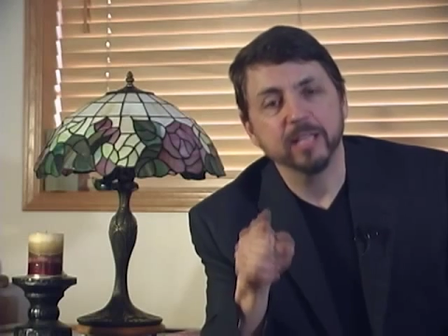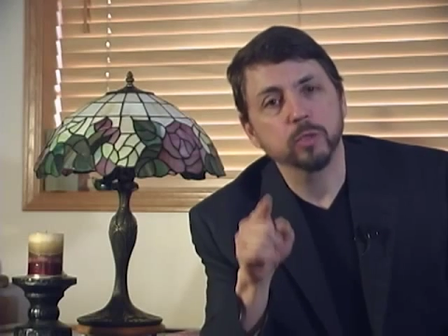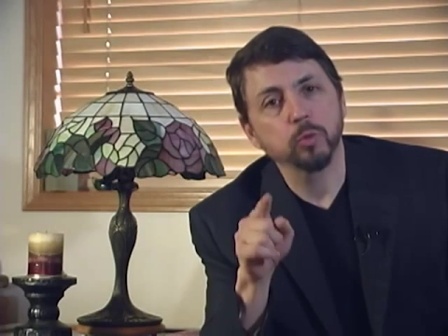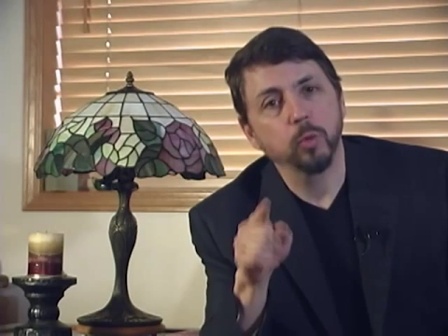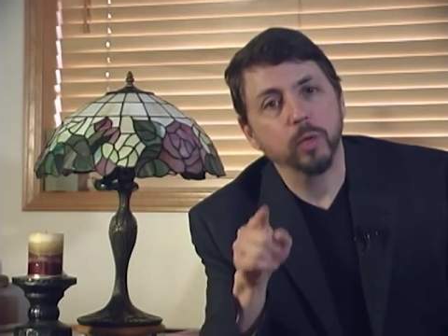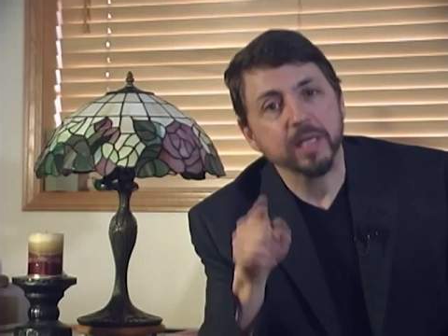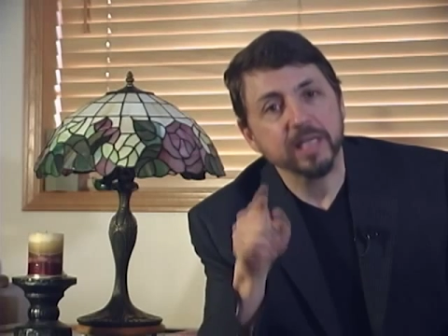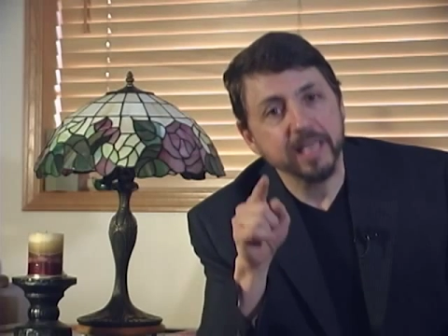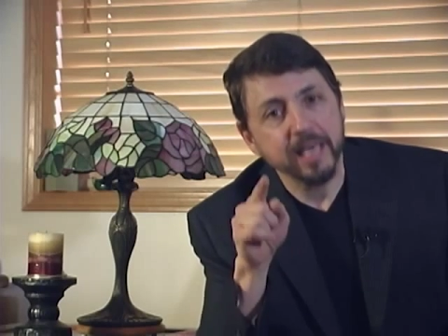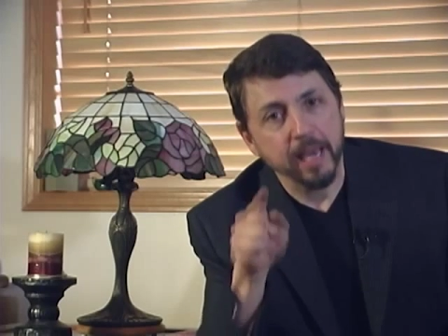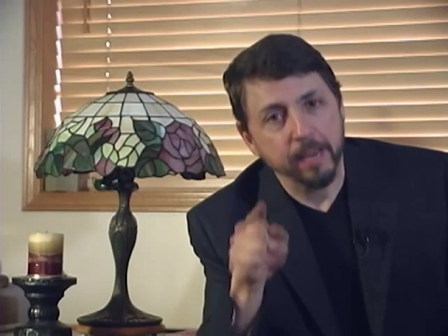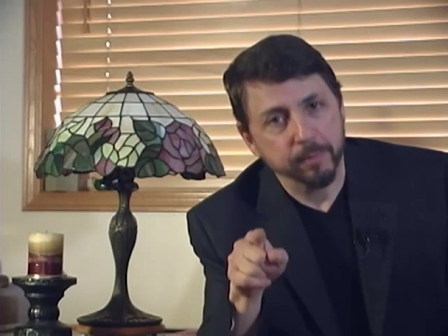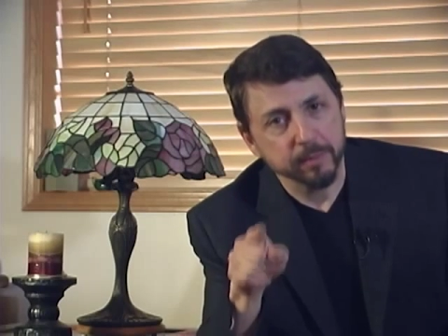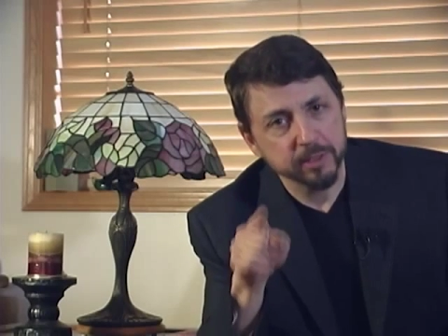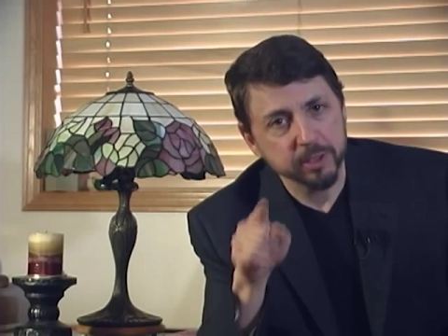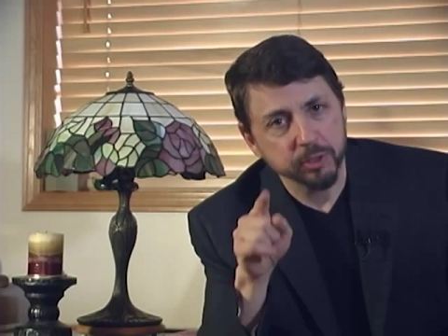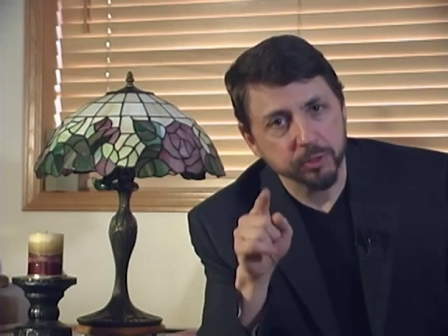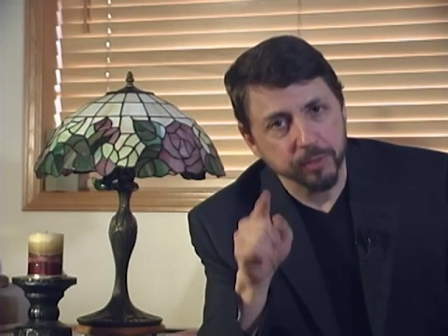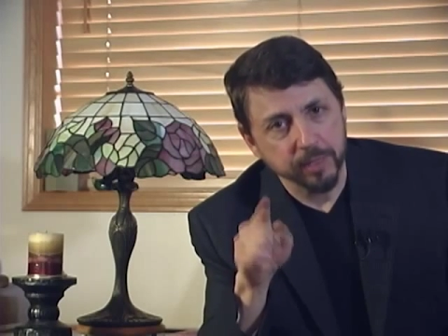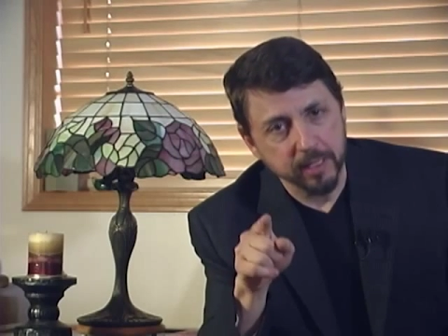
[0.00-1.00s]
is what
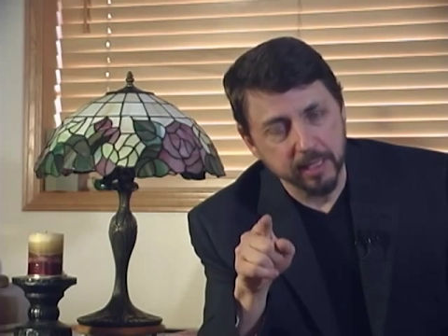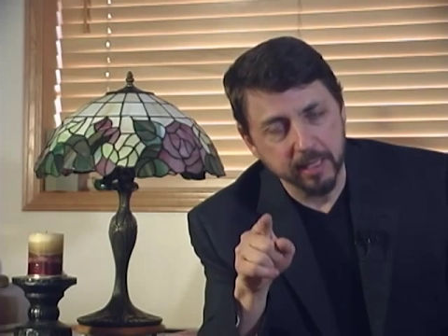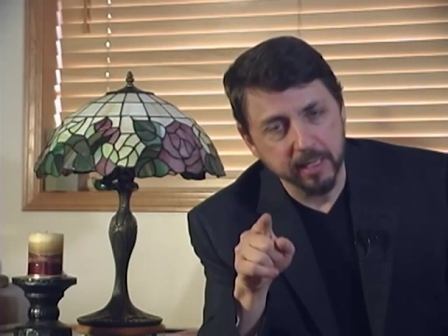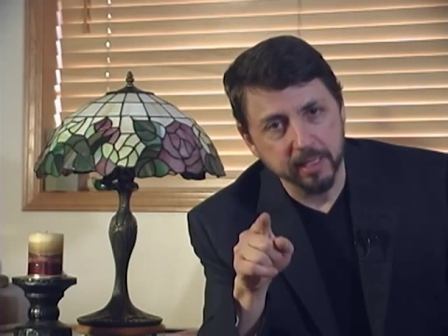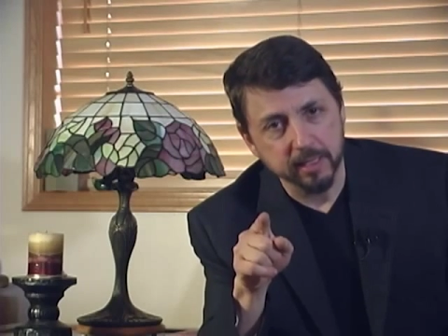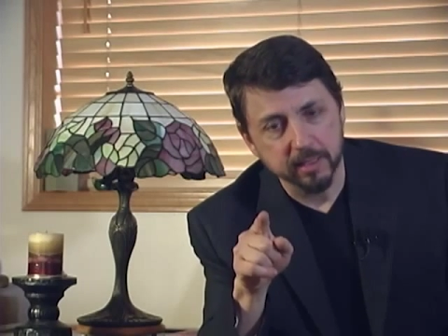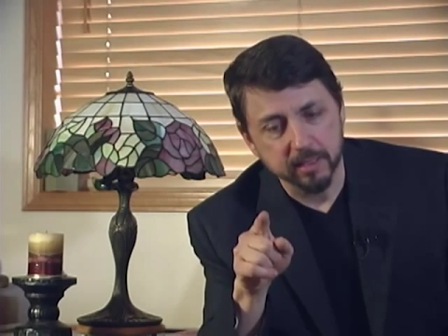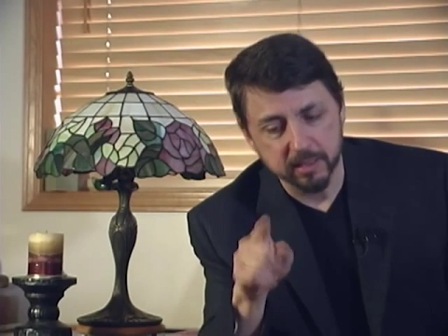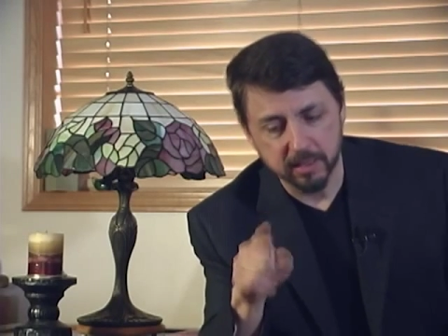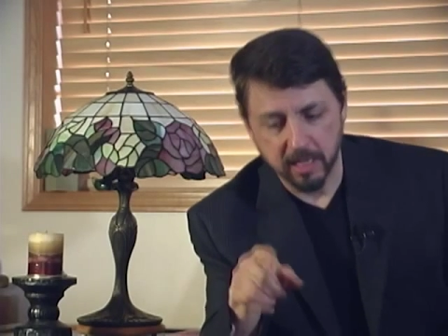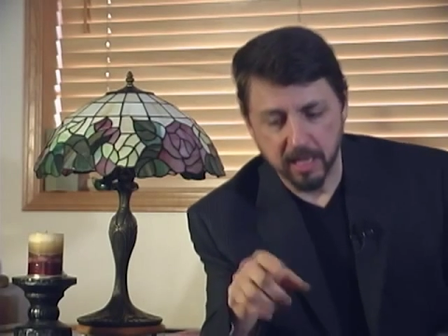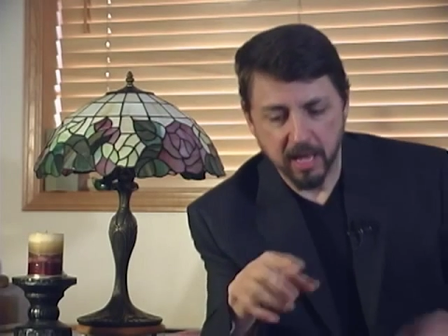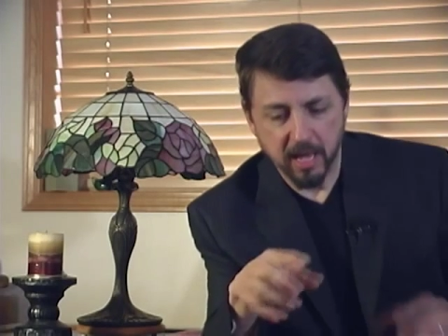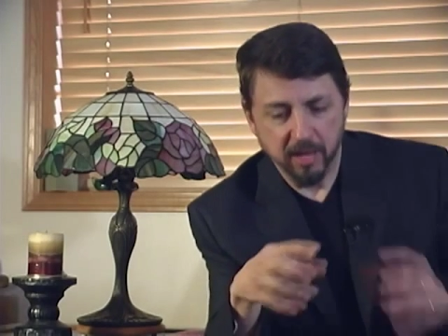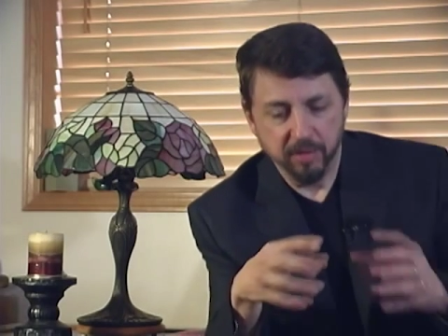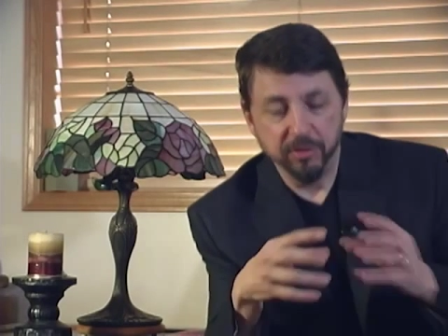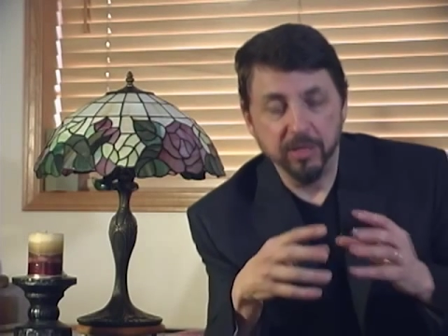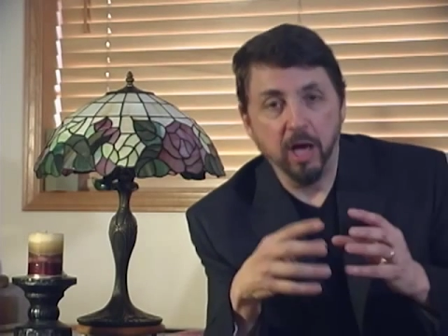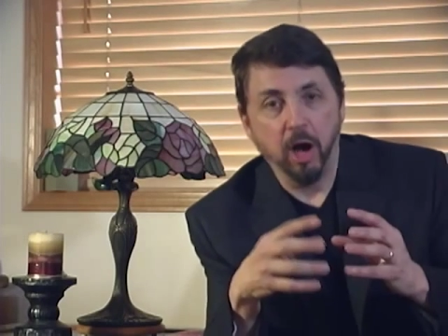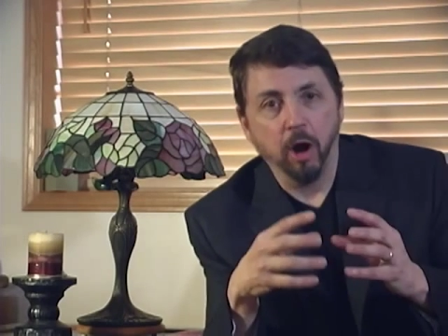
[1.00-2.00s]
chemistry is,
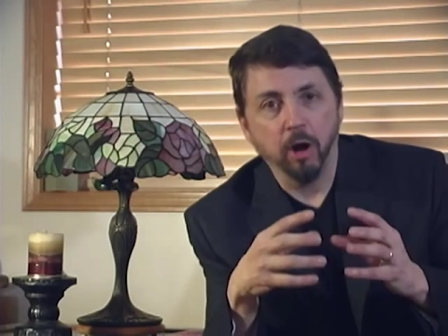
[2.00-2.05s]
the